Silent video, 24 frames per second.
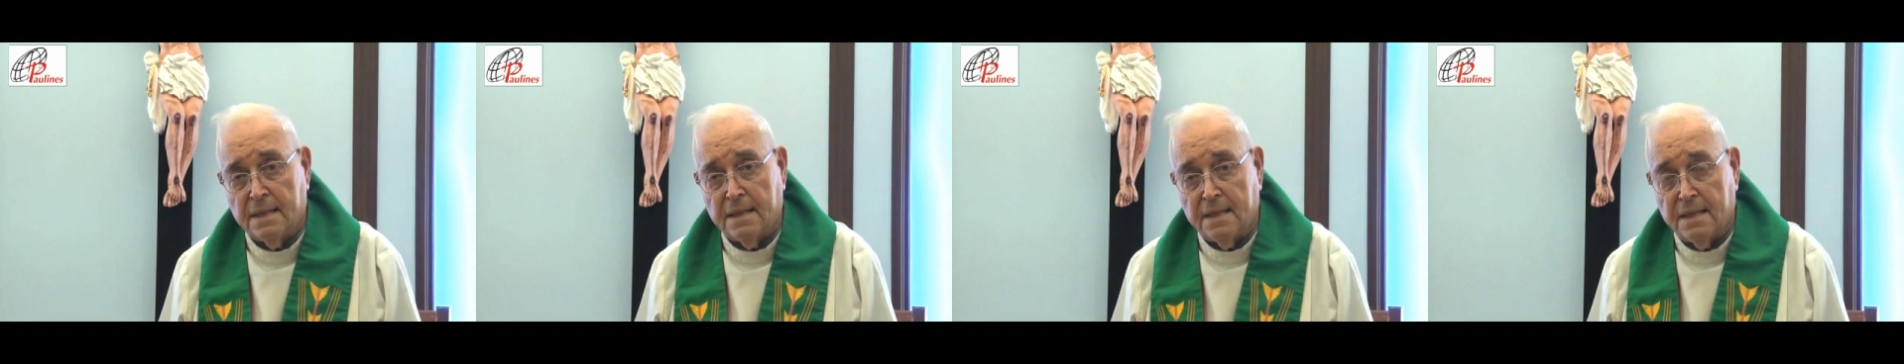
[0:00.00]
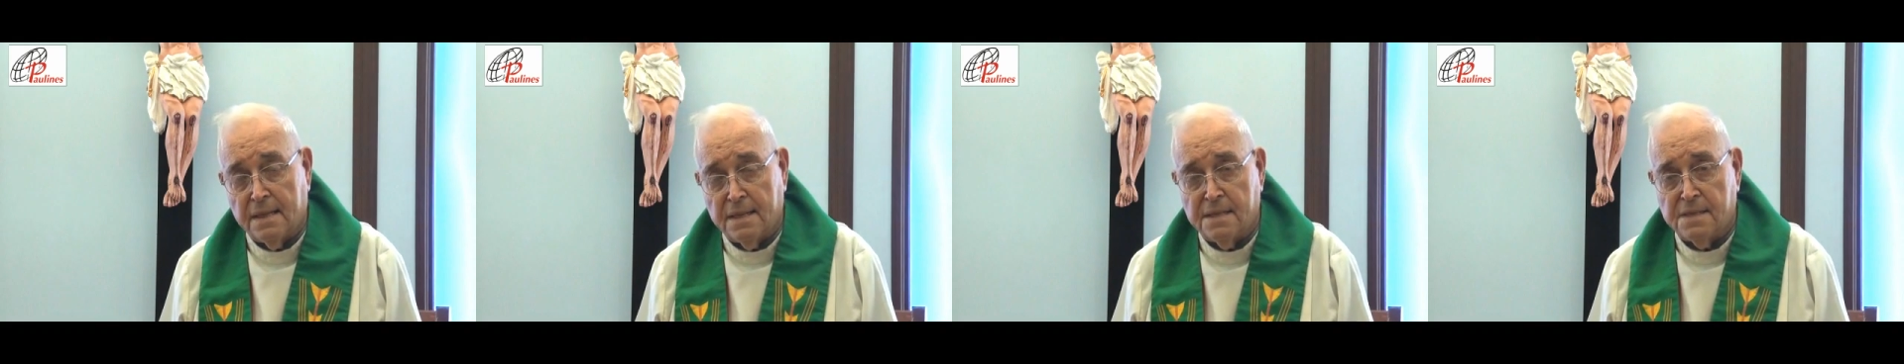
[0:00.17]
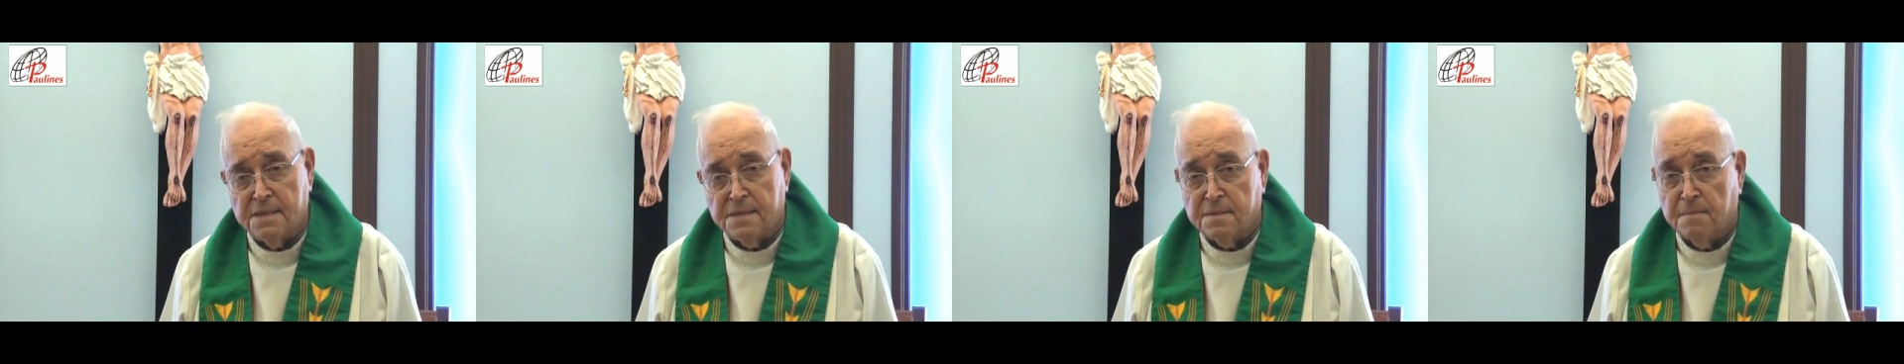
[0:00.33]

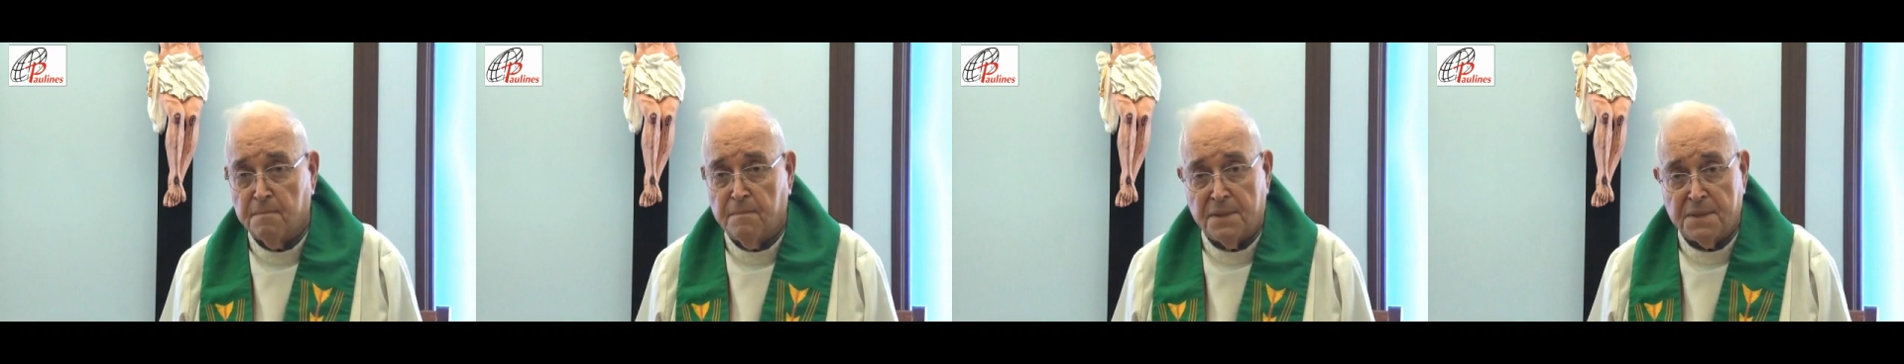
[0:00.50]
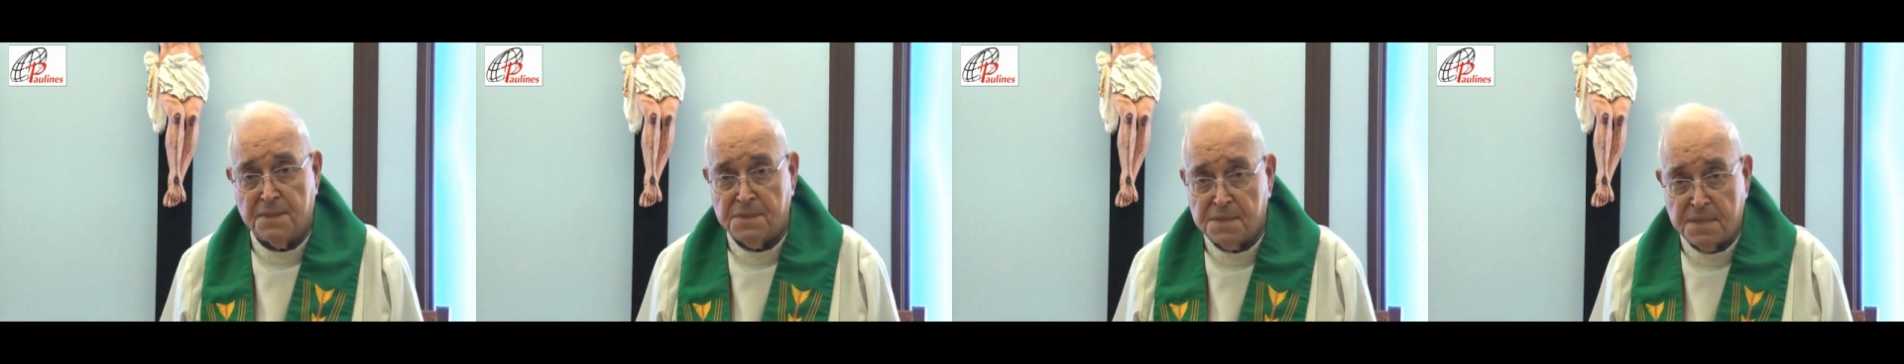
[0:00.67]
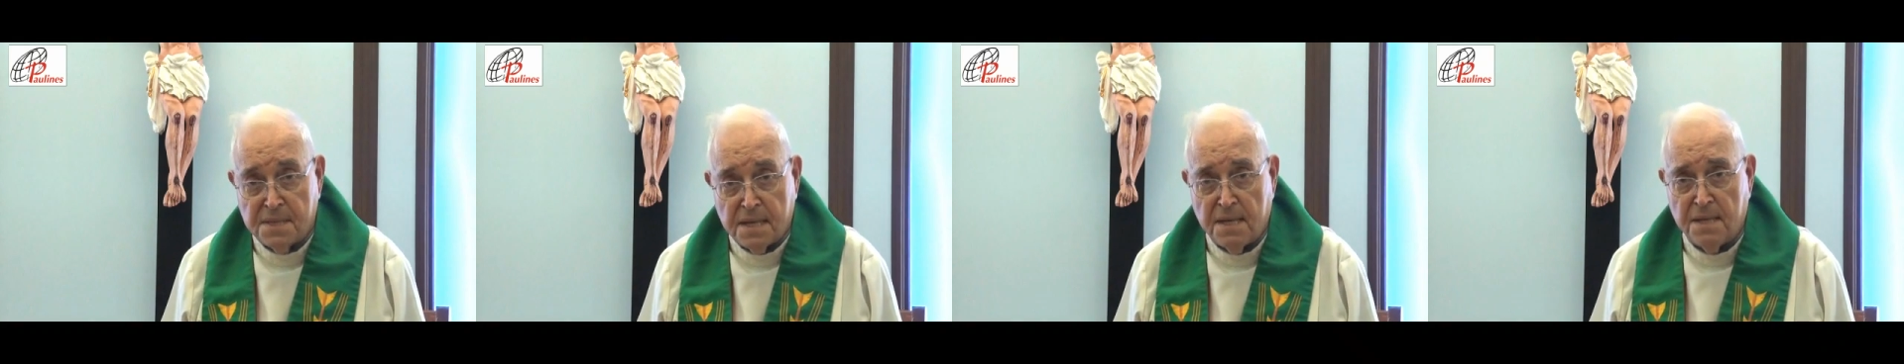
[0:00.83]
is
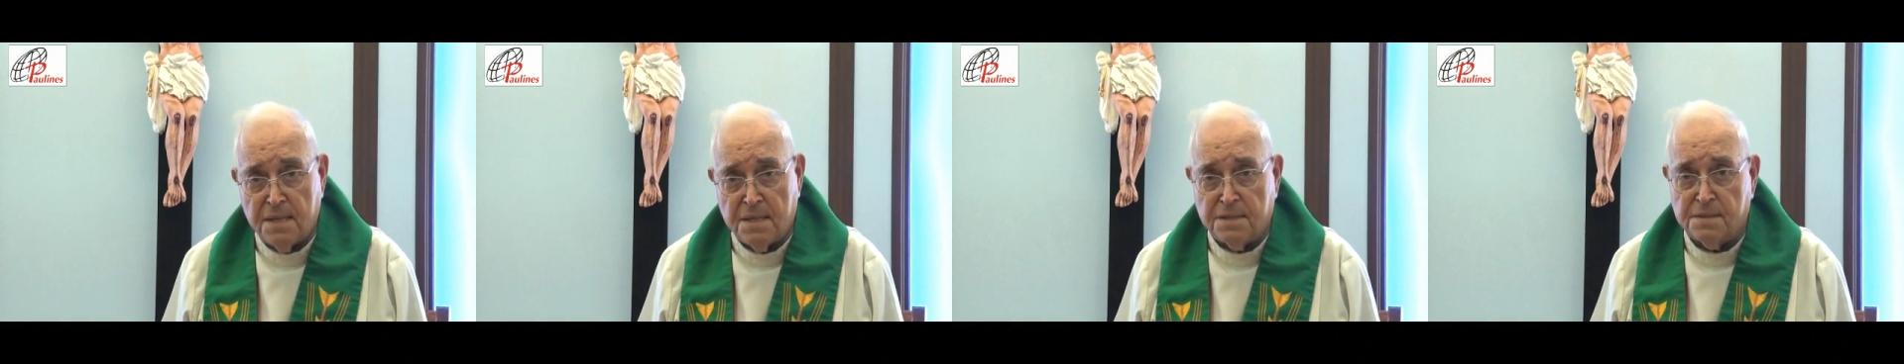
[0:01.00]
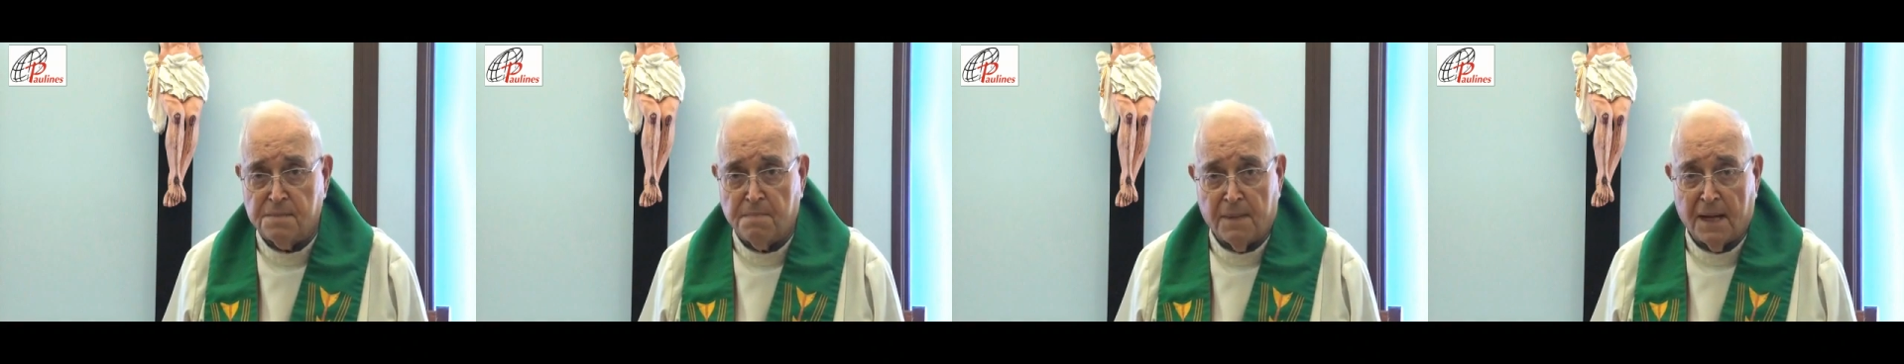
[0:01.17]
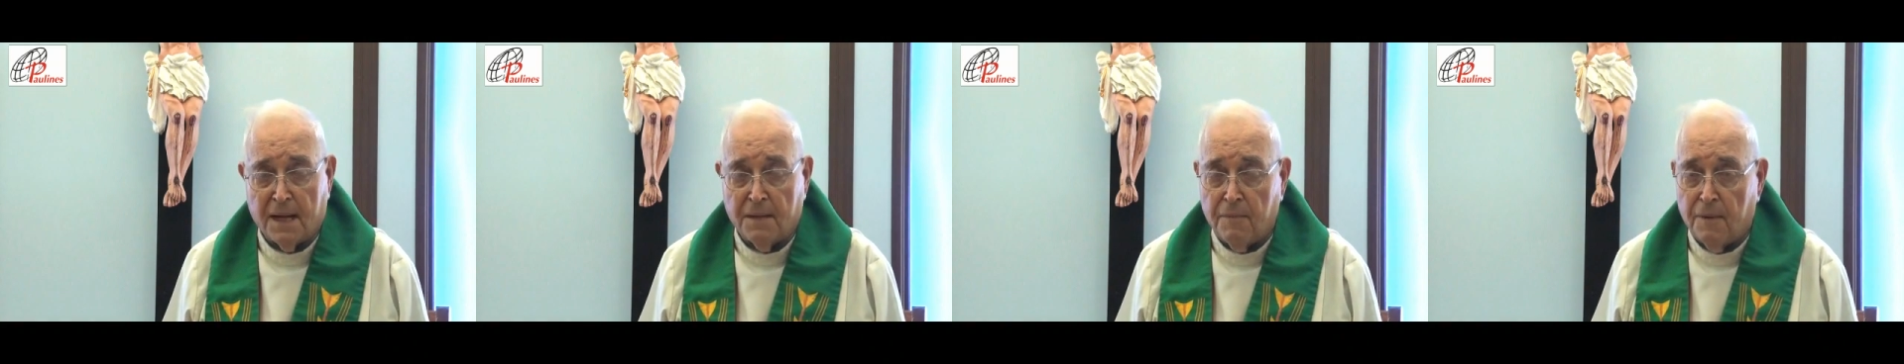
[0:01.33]

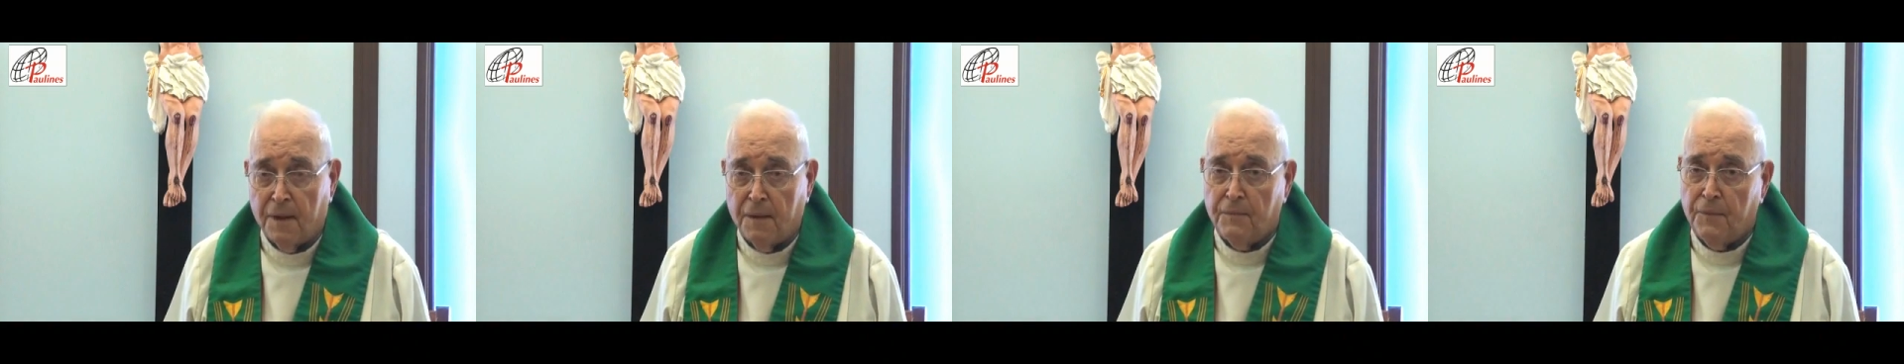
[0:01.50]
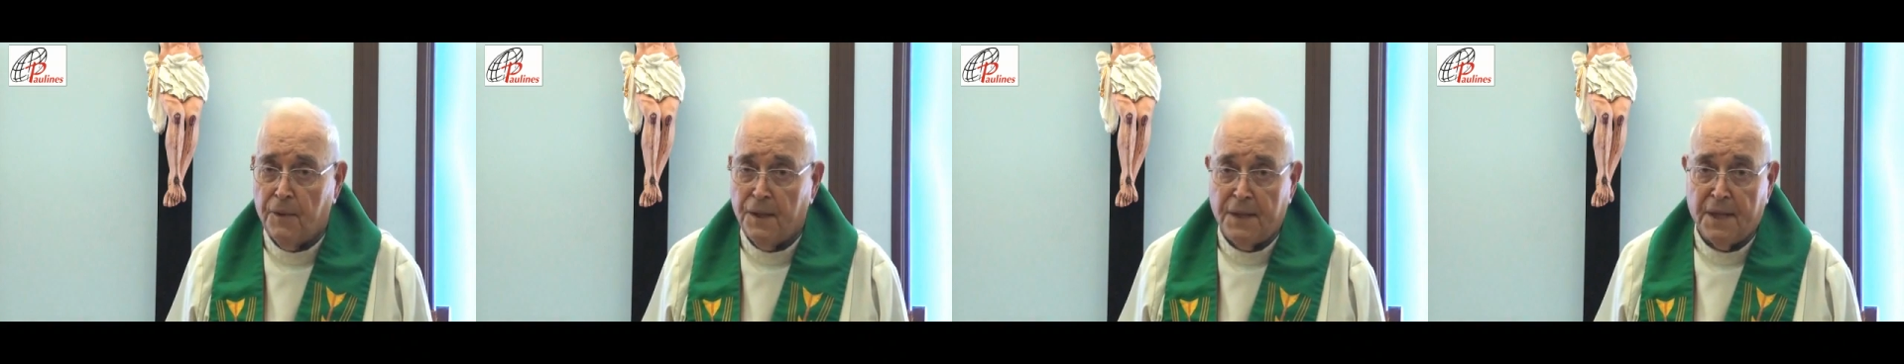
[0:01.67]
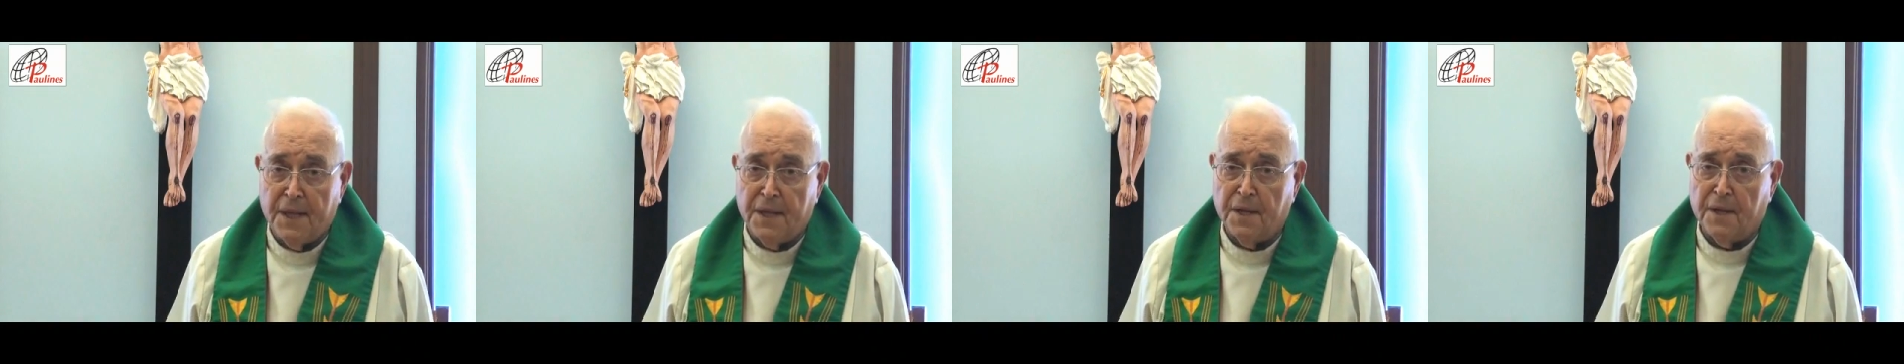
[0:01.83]
besieged by what
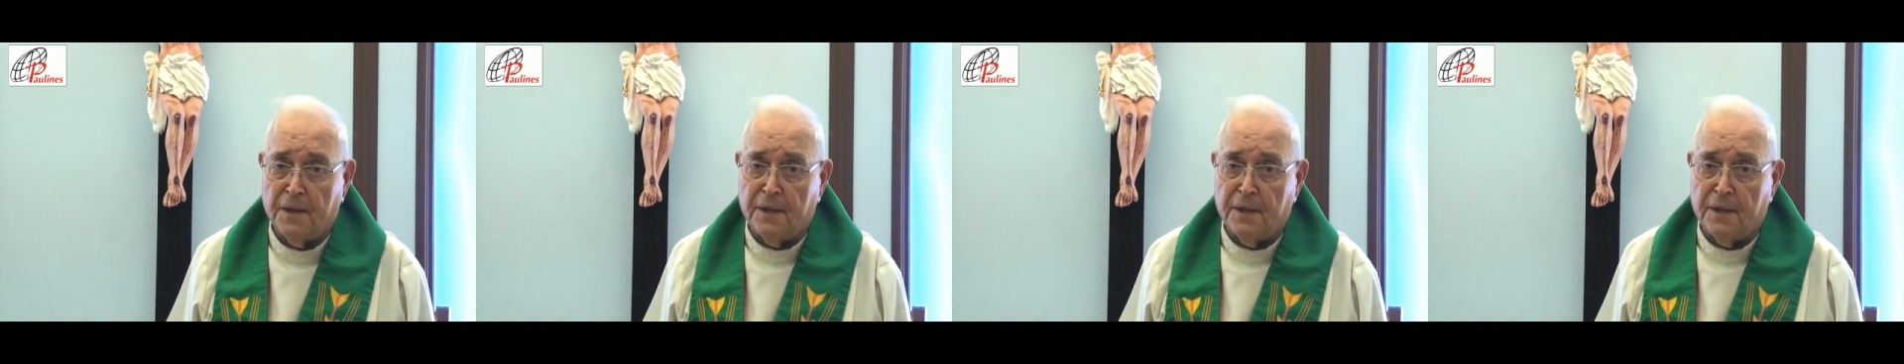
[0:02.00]
we